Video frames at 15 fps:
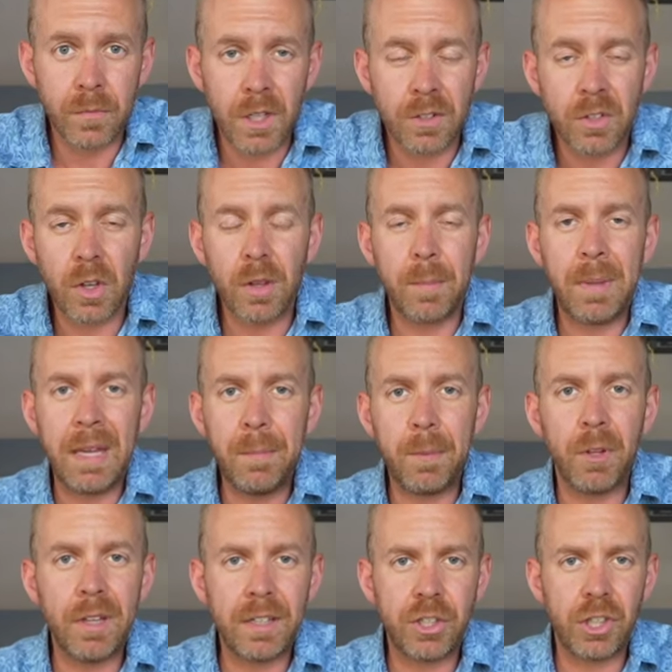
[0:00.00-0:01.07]
So the
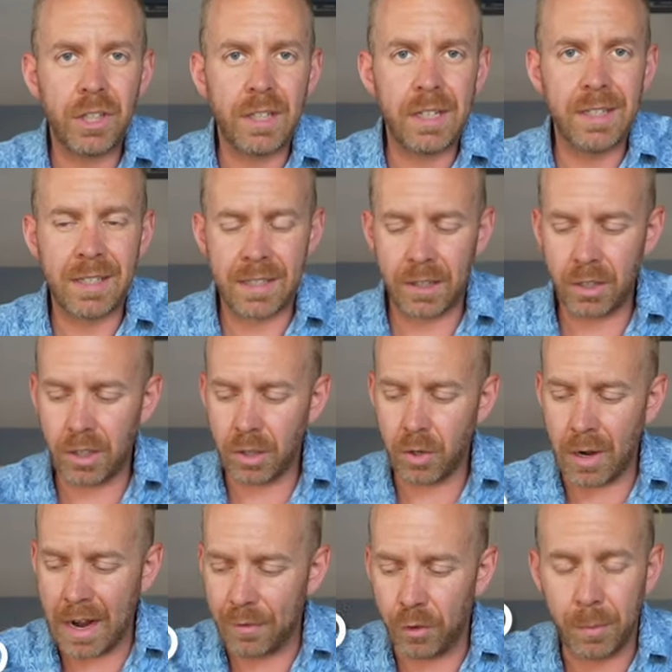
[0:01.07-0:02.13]
people that should consider a
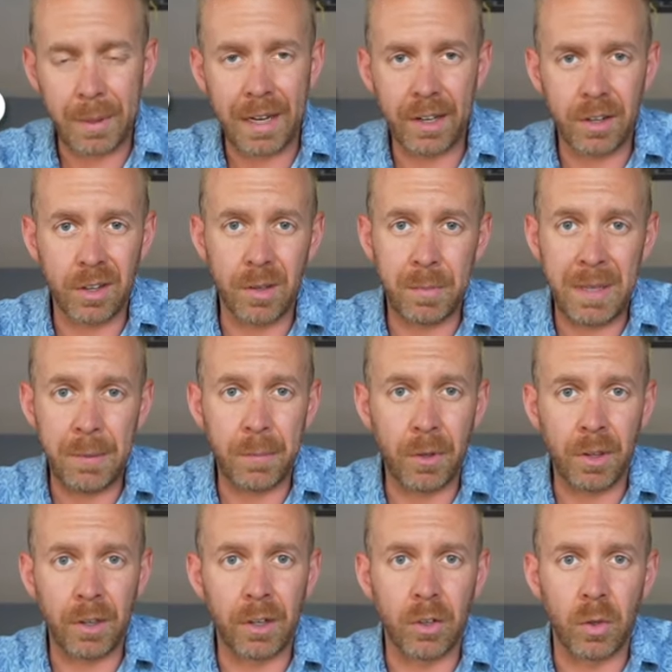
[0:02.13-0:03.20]
gravel bike are the people
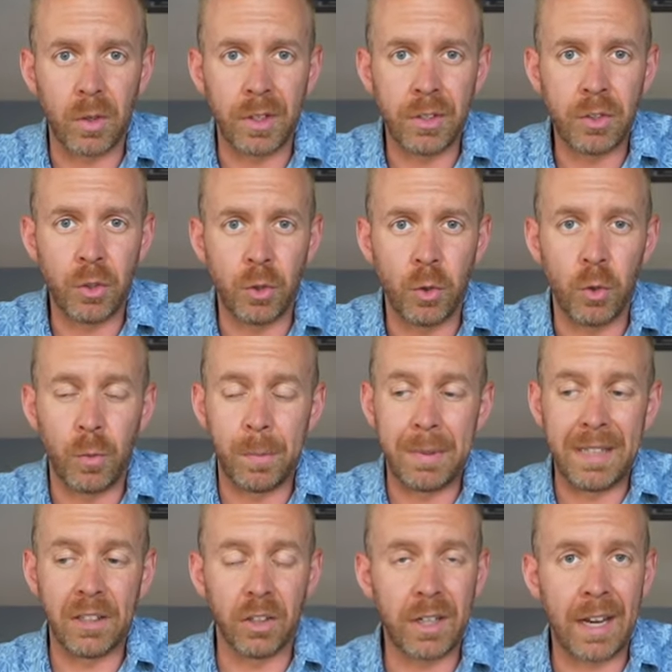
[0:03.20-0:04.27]
that are going to
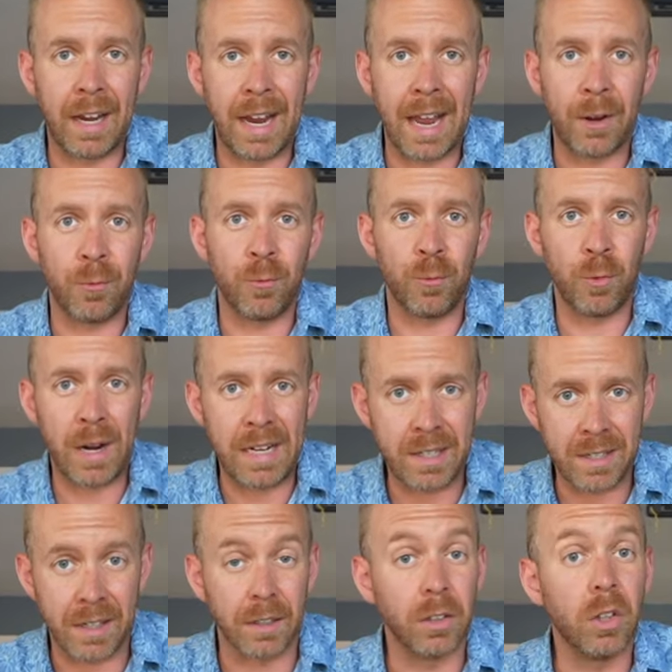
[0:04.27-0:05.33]
be looking at
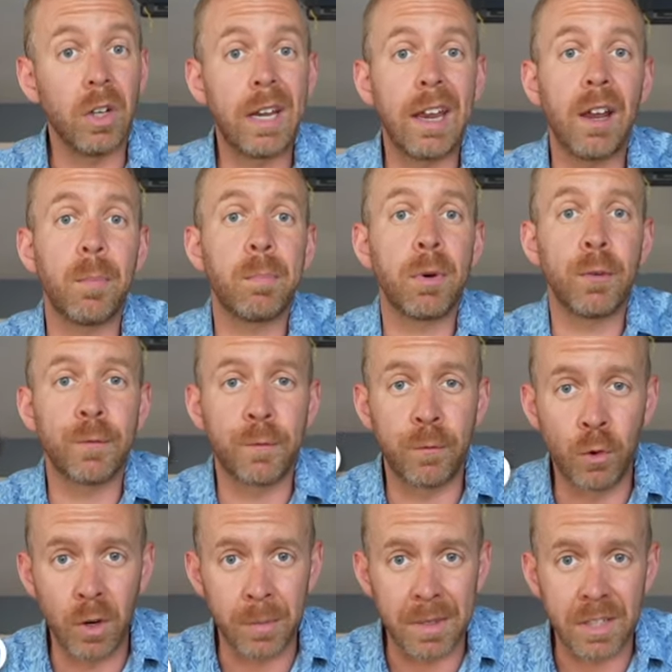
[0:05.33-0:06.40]
racing, looking at
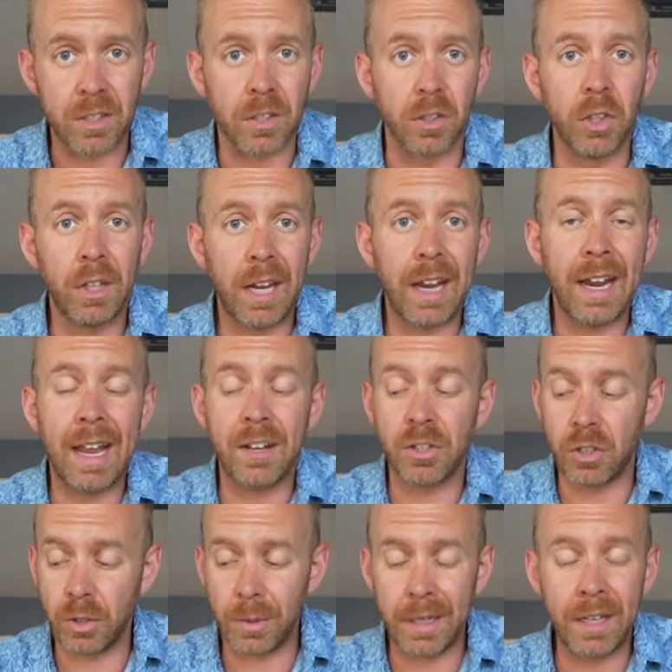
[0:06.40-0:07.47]
performance, looking
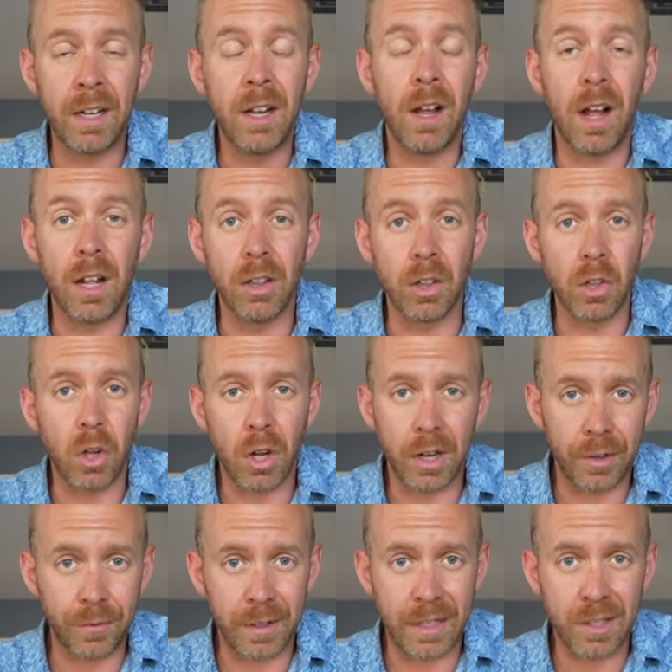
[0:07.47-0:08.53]
at doing a
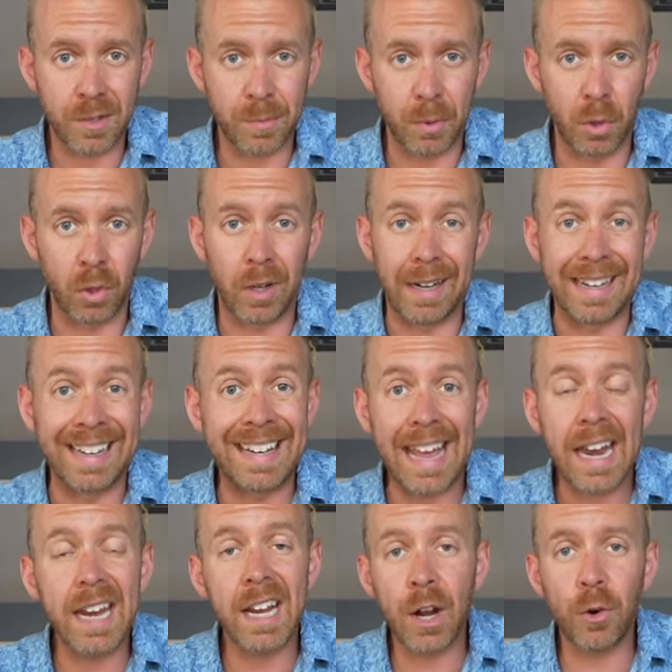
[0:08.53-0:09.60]
lot of exploring,
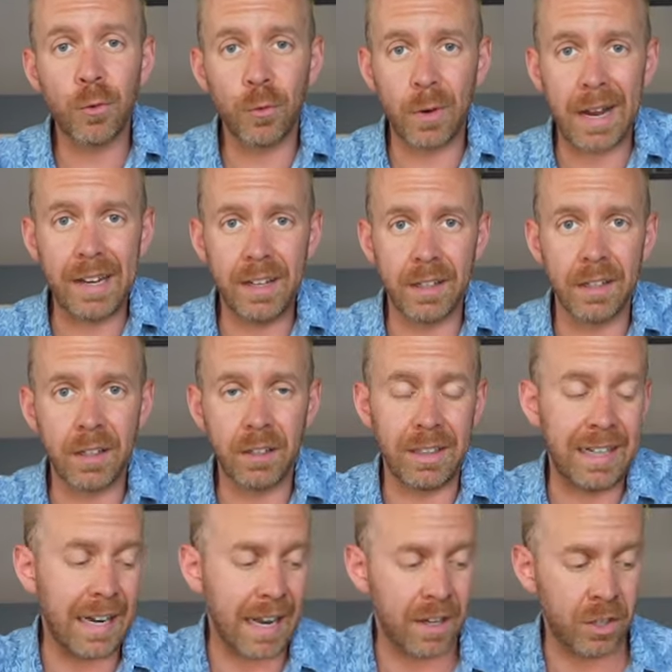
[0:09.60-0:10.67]
getting out
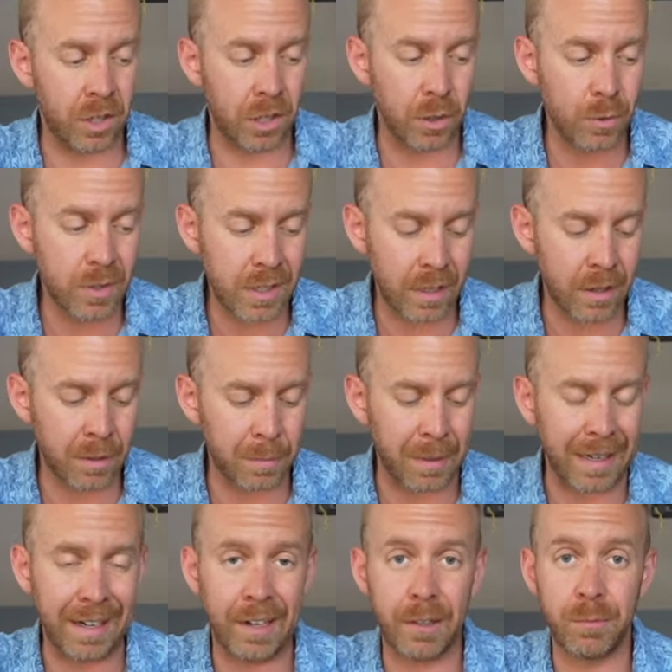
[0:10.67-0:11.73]
regularly and using the
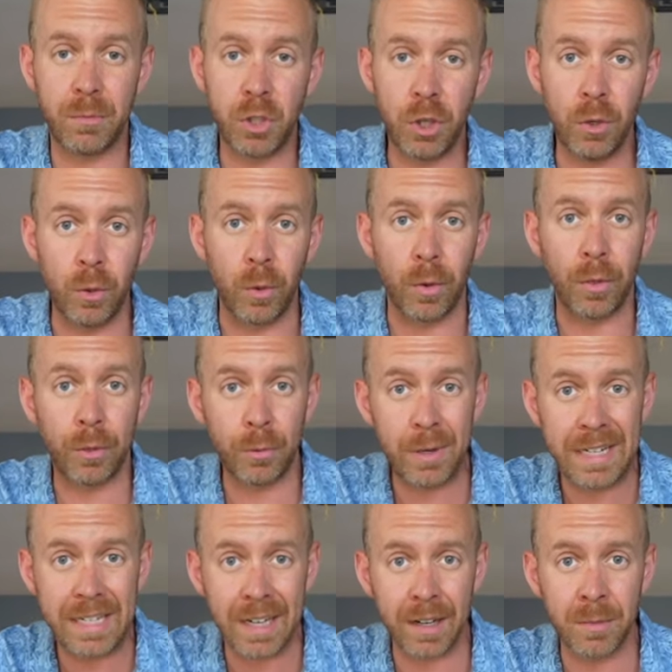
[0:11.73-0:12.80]
bike
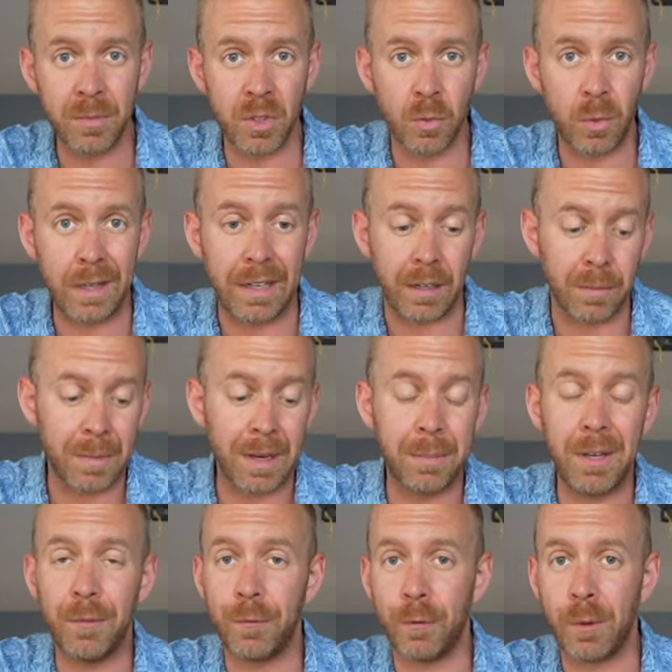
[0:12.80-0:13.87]
2-3 times a week,
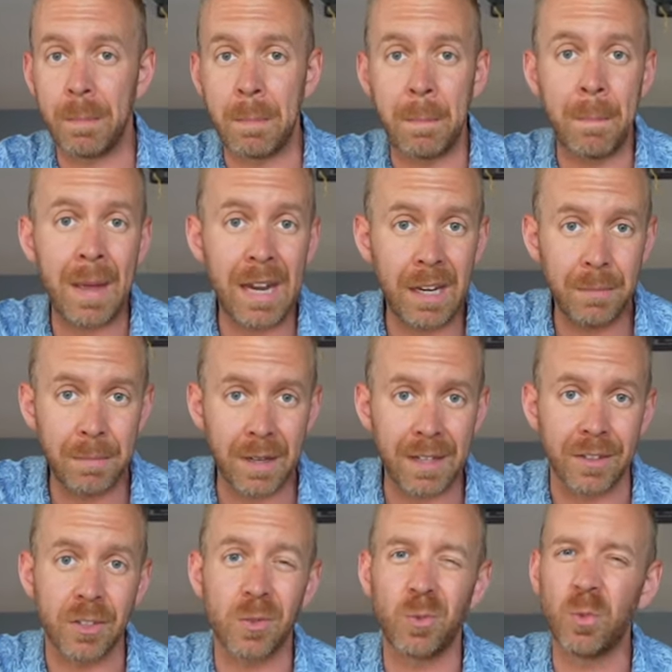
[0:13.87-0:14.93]
maybe for many months,